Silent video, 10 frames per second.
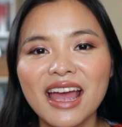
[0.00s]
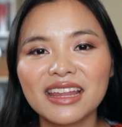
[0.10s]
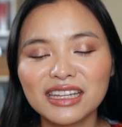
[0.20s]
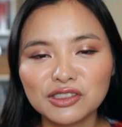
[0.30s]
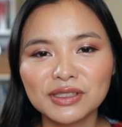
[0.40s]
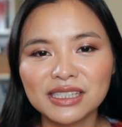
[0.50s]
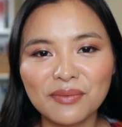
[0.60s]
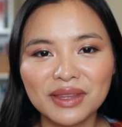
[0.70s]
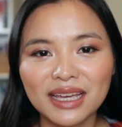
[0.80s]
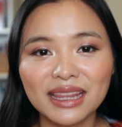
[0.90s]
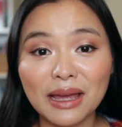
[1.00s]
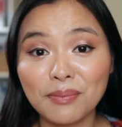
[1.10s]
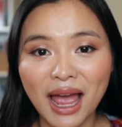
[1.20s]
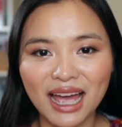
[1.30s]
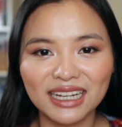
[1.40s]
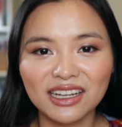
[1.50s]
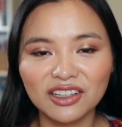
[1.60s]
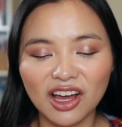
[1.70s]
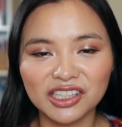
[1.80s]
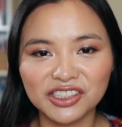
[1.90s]
And this was something that Patty
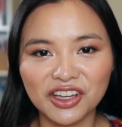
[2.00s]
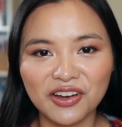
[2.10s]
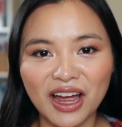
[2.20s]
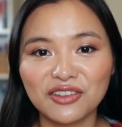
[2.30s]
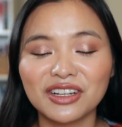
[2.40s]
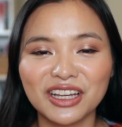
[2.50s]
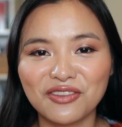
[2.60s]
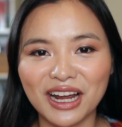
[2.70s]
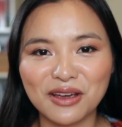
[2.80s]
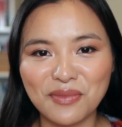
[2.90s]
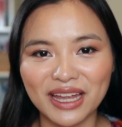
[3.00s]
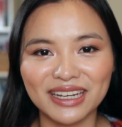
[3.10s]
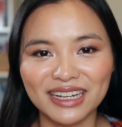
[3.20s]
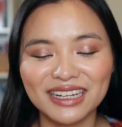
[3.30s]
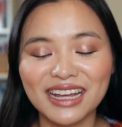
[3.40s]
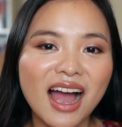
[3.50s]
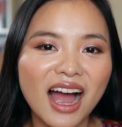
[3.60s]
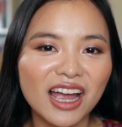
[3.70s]
Alonzo had really recommended.